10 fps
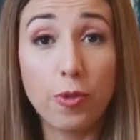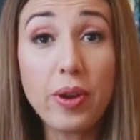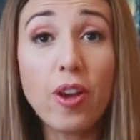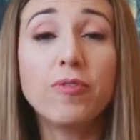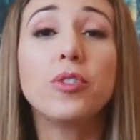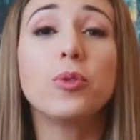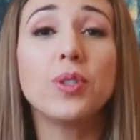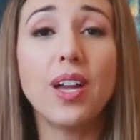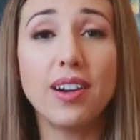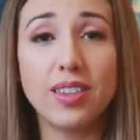Three of
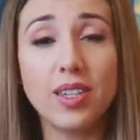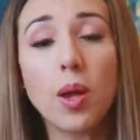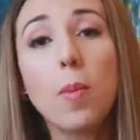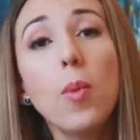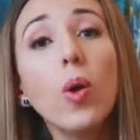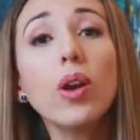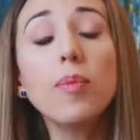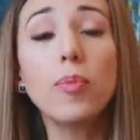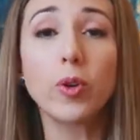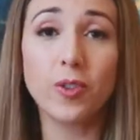Trussardi's more
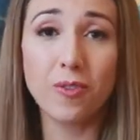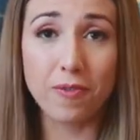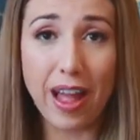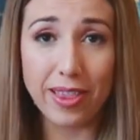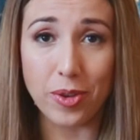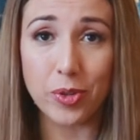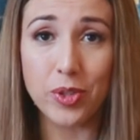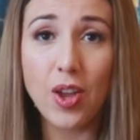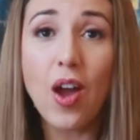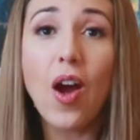important
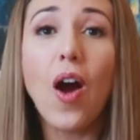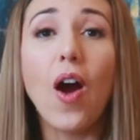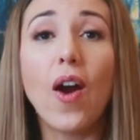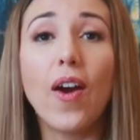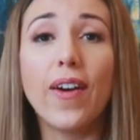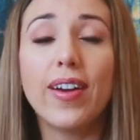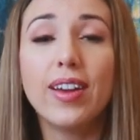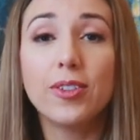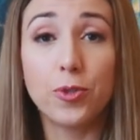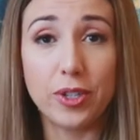values are
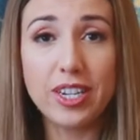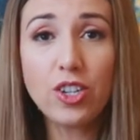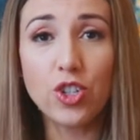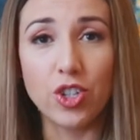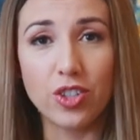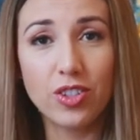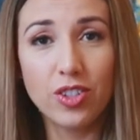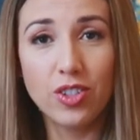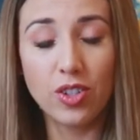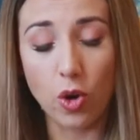tradition,
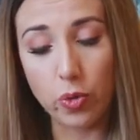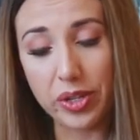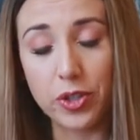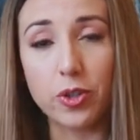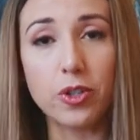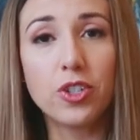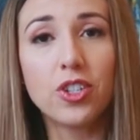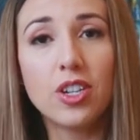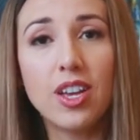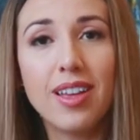
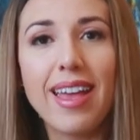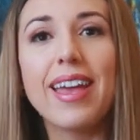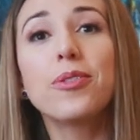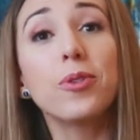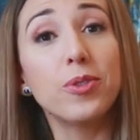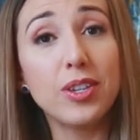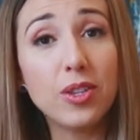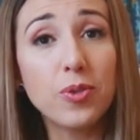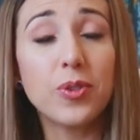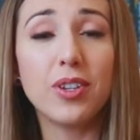research, and
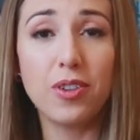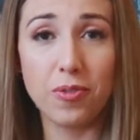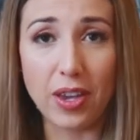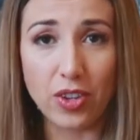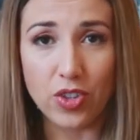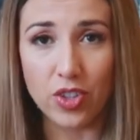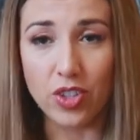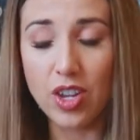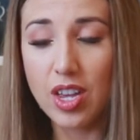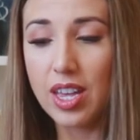continuous innovation.
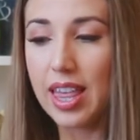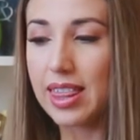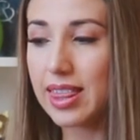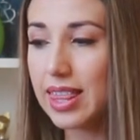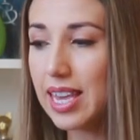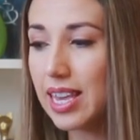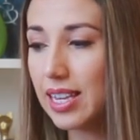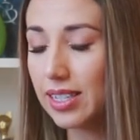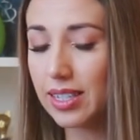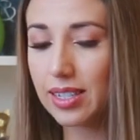
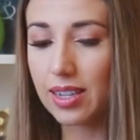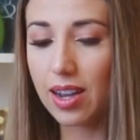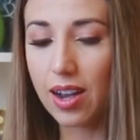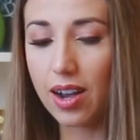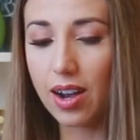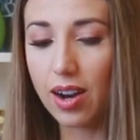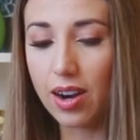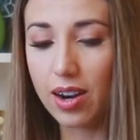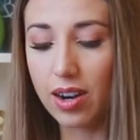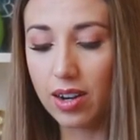These
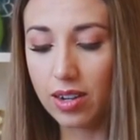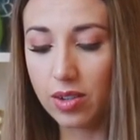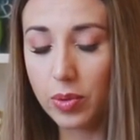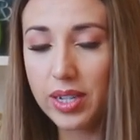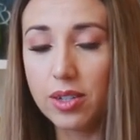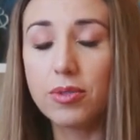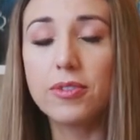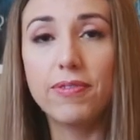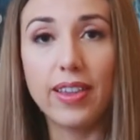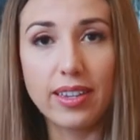are really
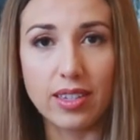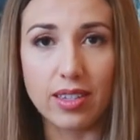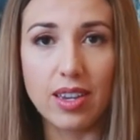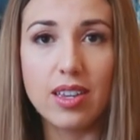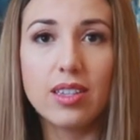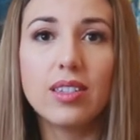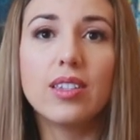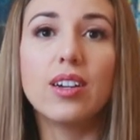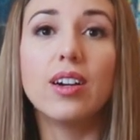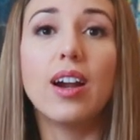reflected in
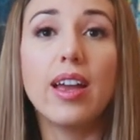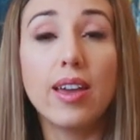their